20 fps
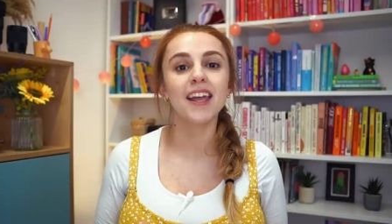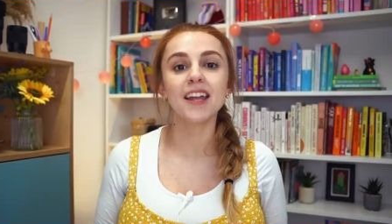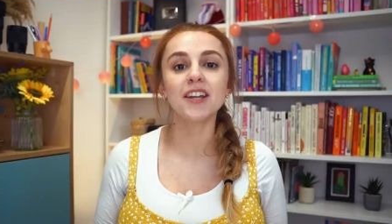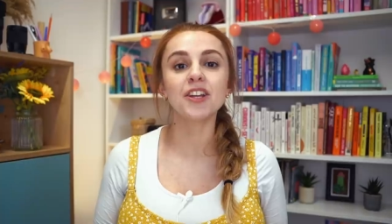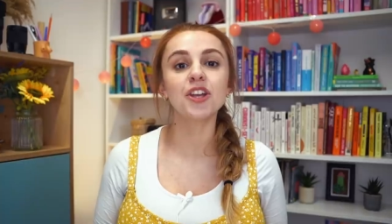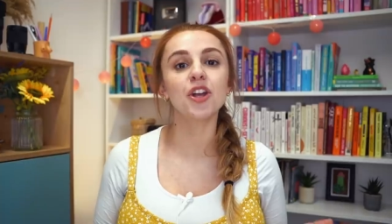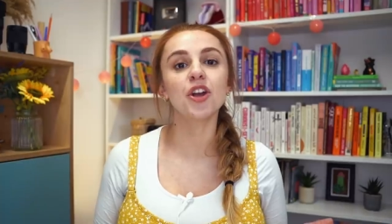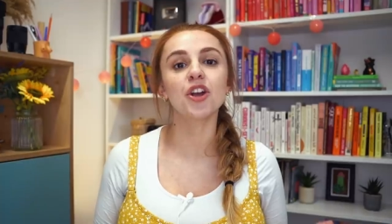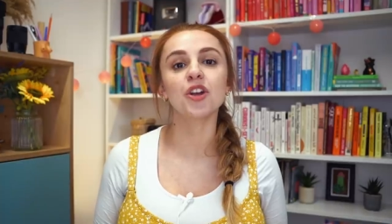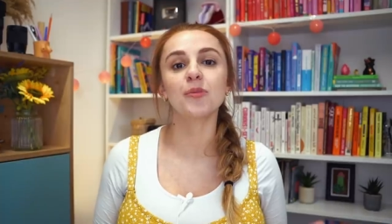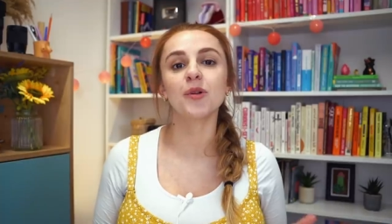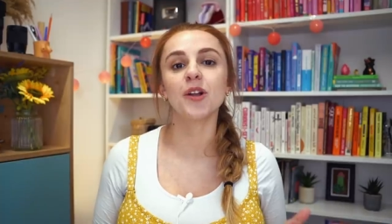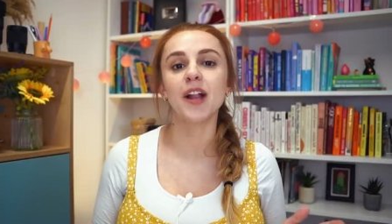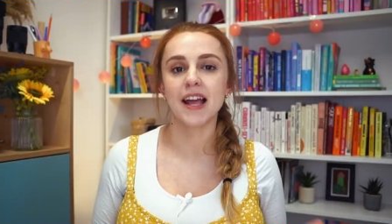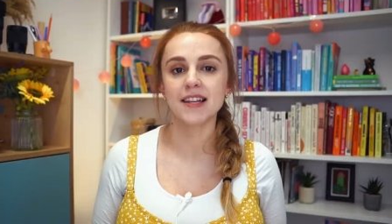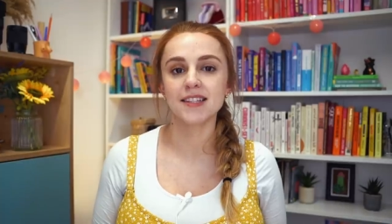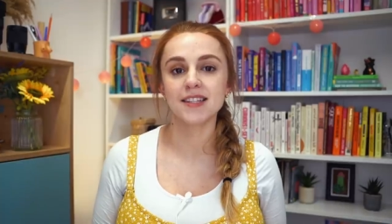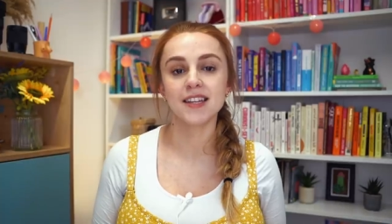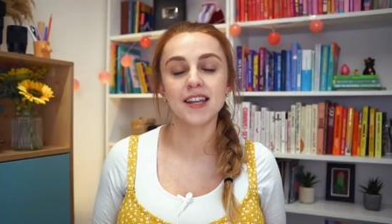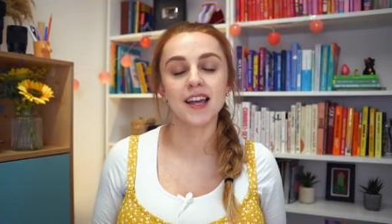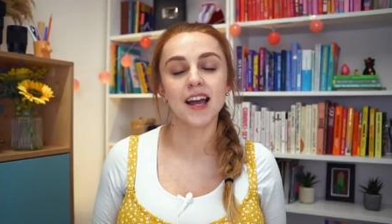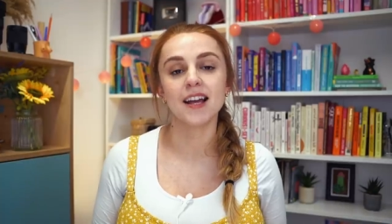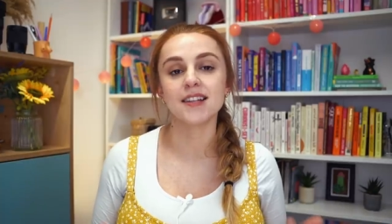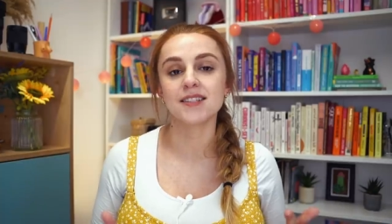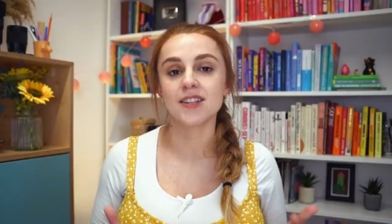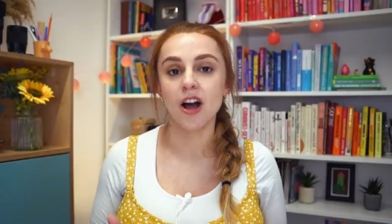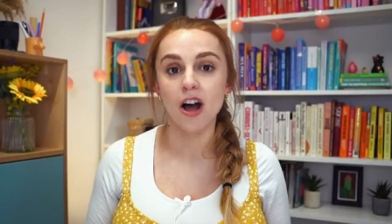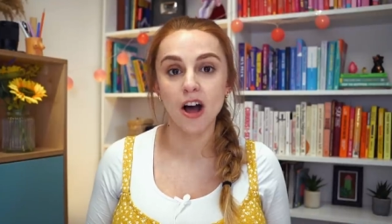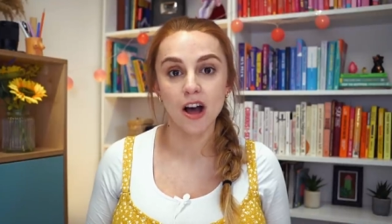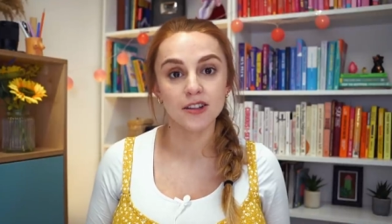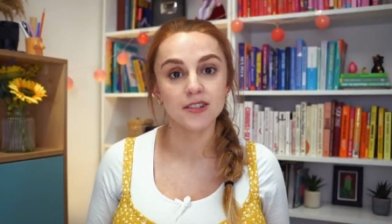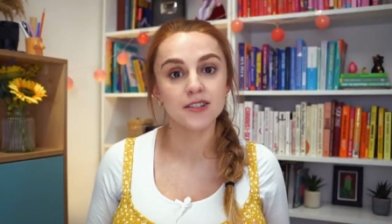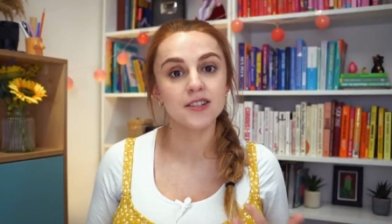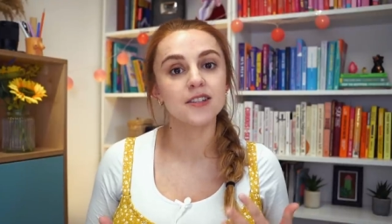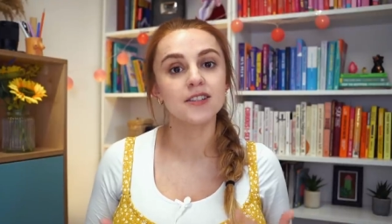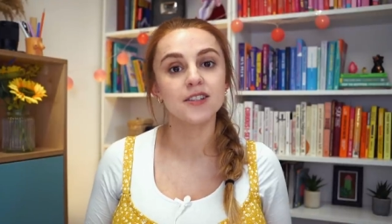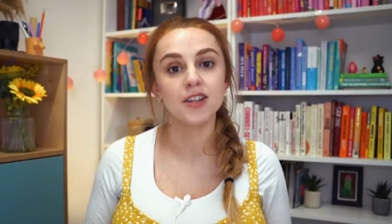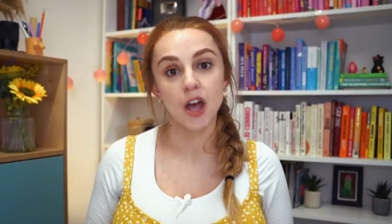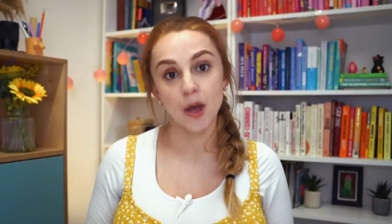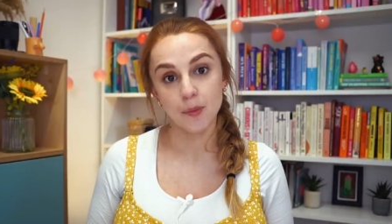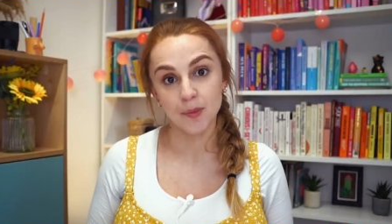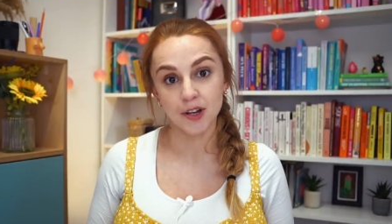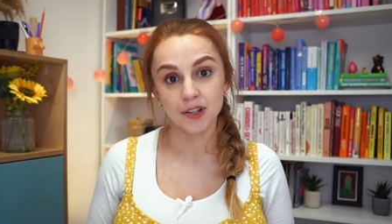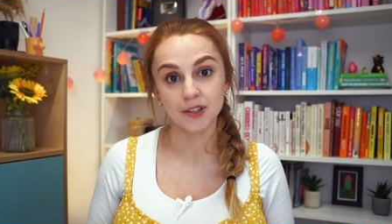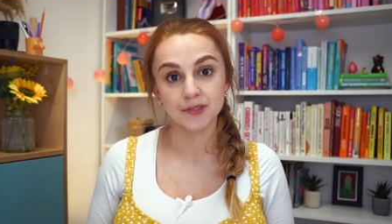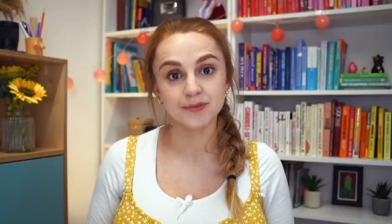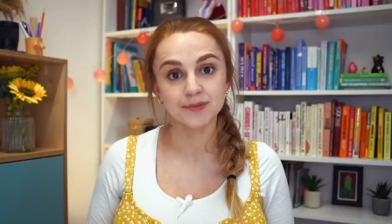Incurable S T Is aren't terminal.